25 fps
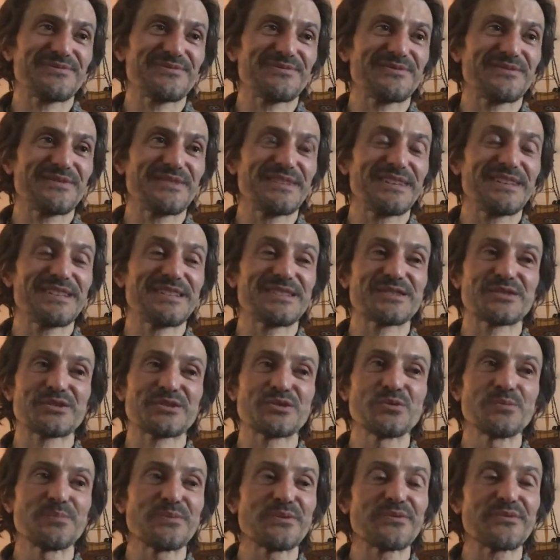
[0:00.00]
It's
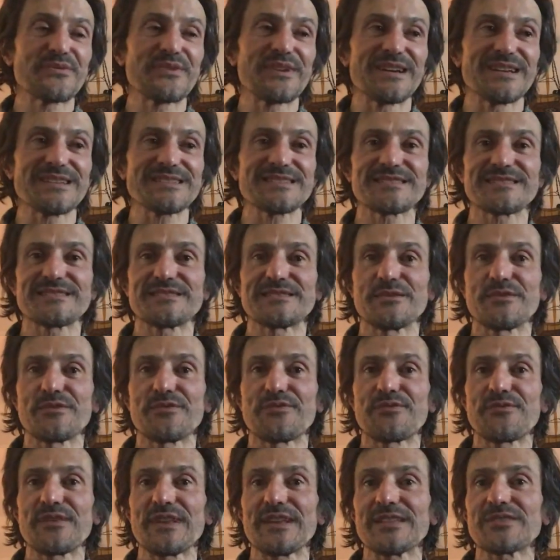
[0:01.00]
super fast. The
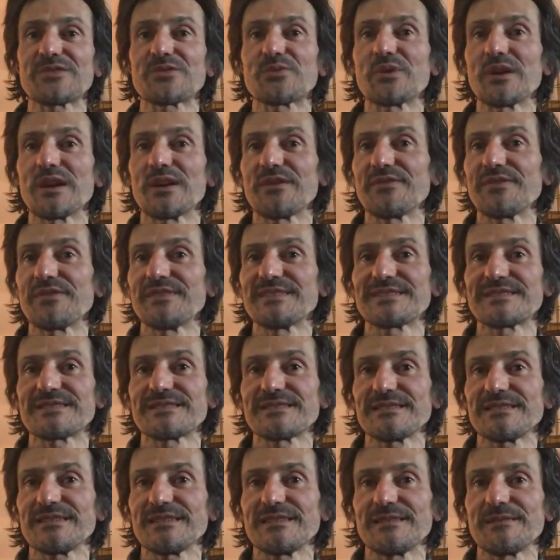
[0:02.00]
flat 12
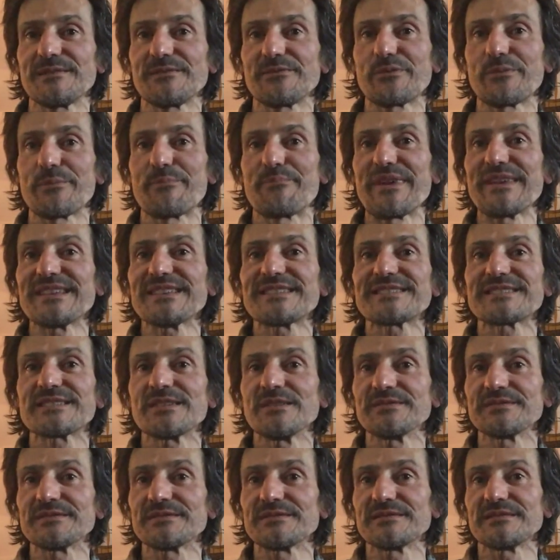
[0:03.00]
is the best
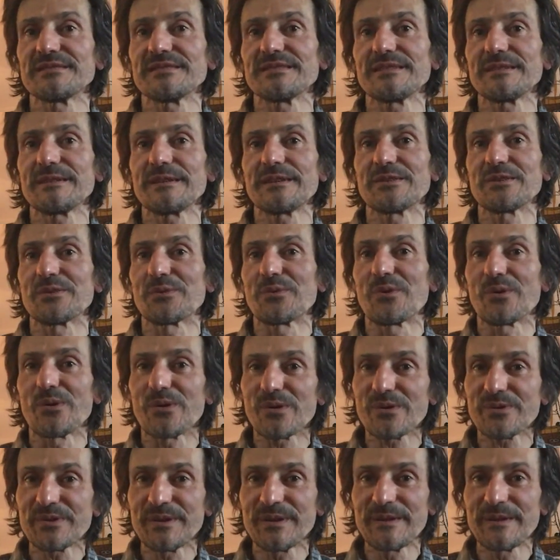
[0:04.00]
sound in the world.